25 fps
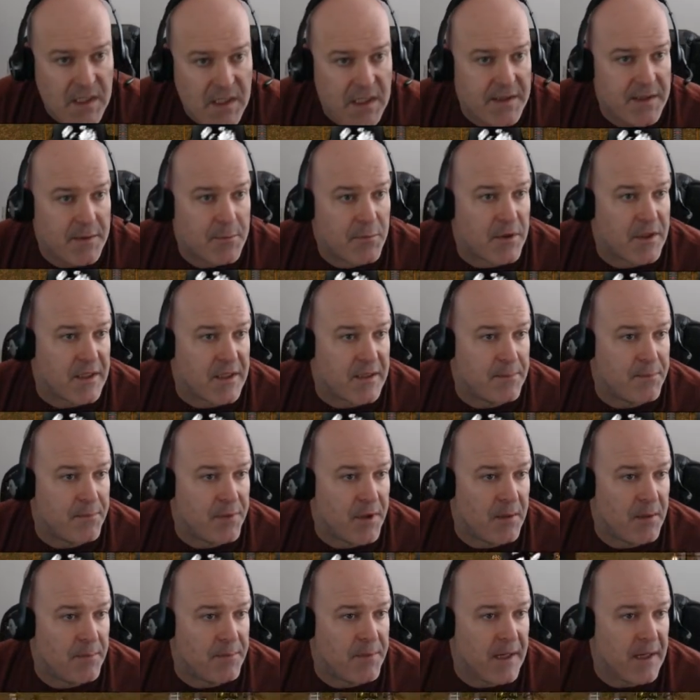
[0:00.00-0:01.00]
And then we're going to
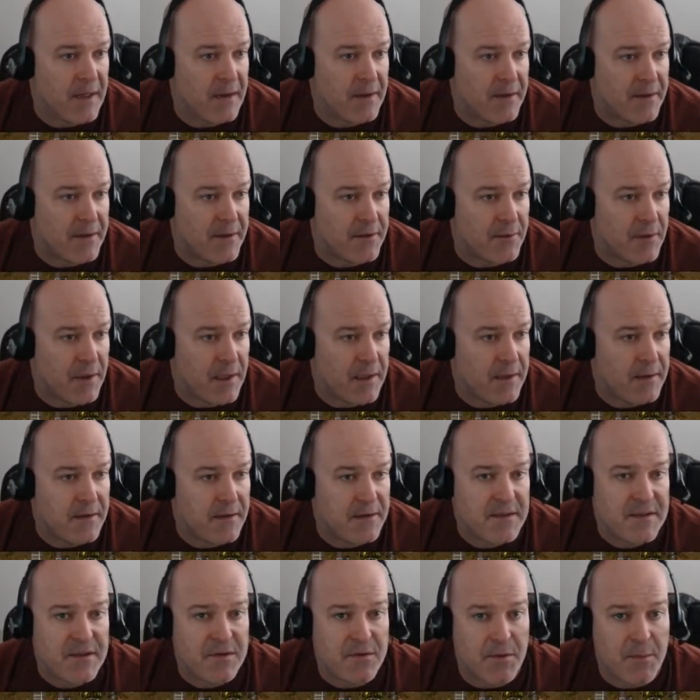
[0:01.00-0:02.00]
pump out of here, right?
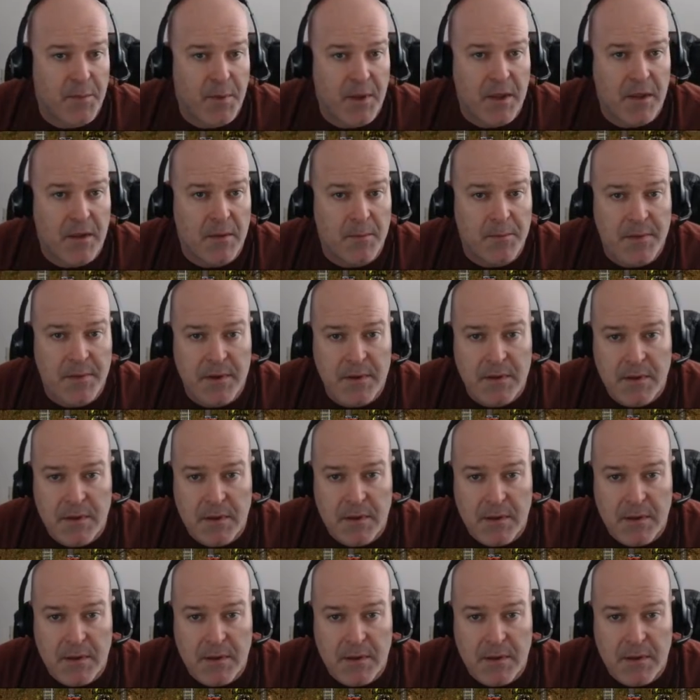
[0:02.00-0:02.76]
Let's do a pump.